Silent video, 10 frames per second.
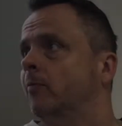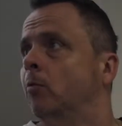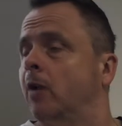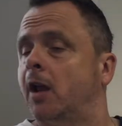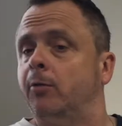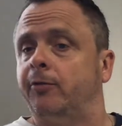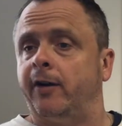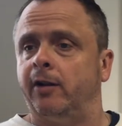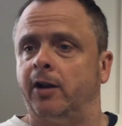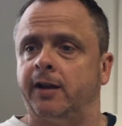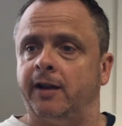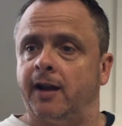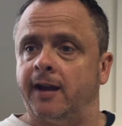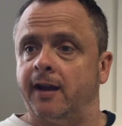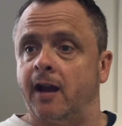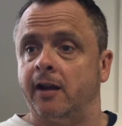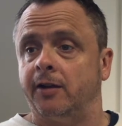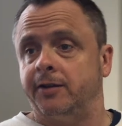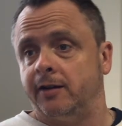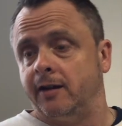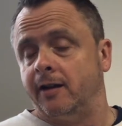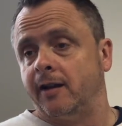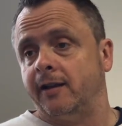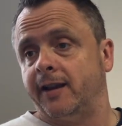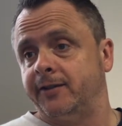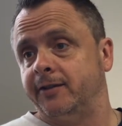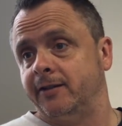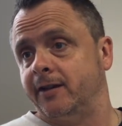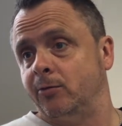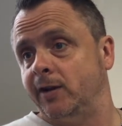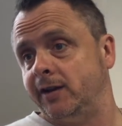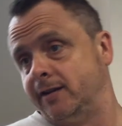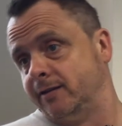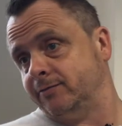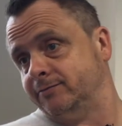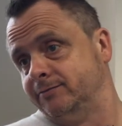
Well, I was very lucky. I got a lesson a week,